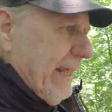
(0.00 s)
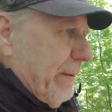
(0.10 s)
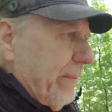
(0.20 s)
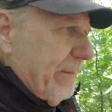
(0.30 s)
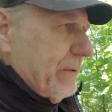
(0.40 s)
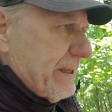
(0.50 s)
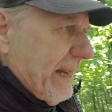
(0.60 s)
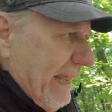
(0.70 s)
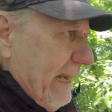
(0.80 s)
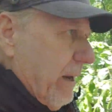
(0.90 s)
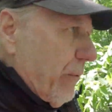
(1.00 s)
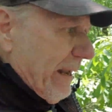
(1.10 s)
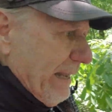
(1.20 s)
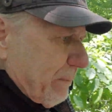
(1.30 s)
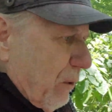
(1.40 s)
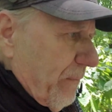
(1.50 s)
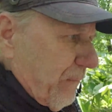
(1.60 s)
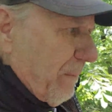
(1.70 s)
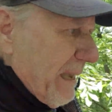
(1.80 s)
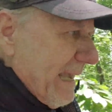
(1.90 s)
in them. It was the end of the rainbow
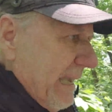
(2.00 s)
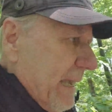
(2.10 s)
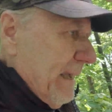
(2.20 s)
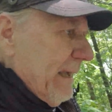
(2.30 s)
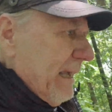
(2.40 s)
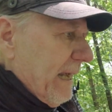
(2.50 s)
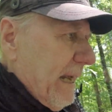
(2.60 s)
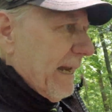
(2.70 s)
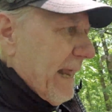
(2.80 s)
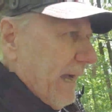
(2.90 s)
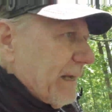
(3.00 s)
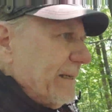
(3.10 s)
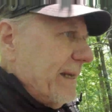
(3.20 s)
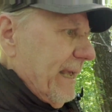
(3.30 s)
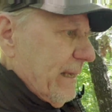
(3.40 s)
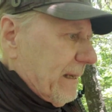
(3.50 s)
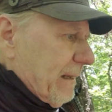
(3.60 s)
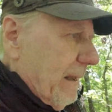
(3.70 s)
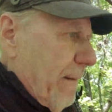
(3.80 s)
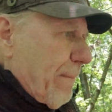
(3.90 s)
for me. Now I couldn't get
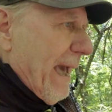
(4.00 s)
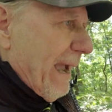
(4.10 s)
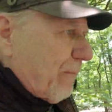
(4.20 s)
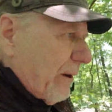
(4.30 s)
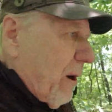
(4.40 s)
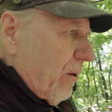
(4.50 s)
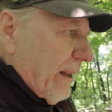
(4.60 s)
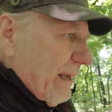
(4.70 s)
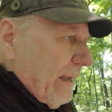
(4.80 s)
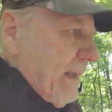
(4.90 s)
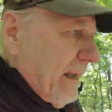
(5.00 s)
the pack with all the